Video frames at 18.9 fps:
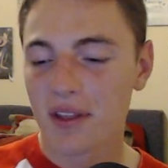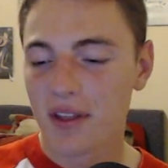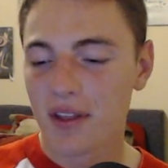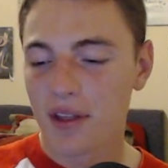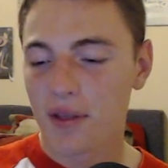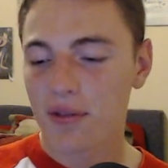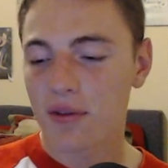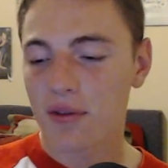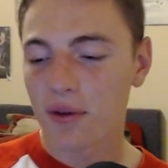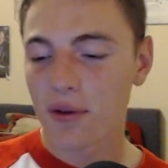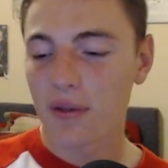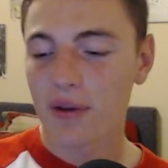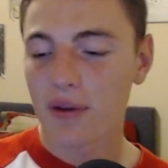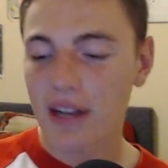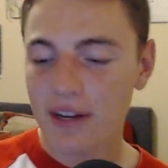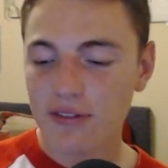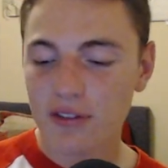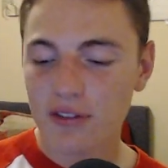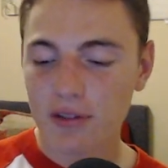So they're
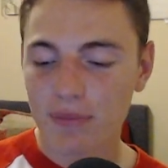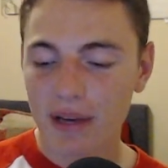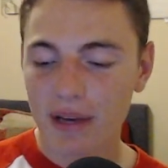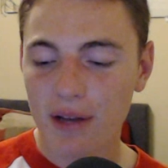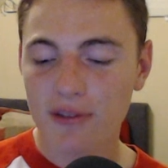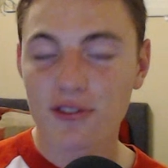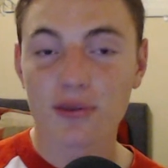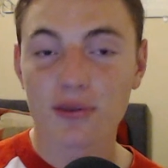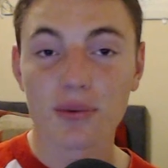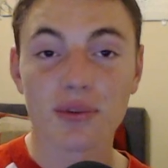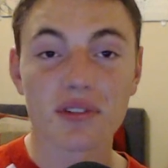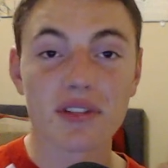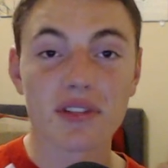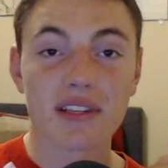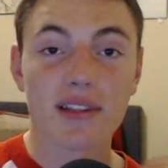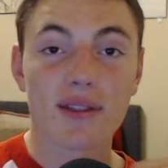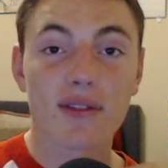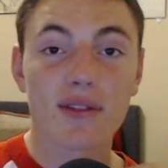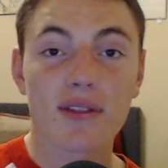actually about to
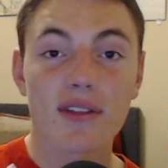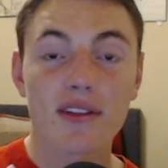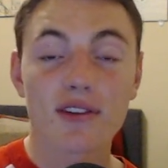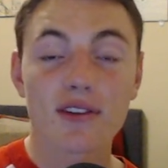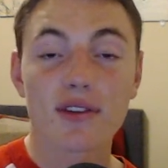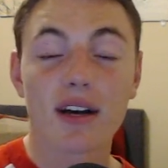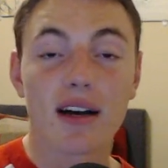release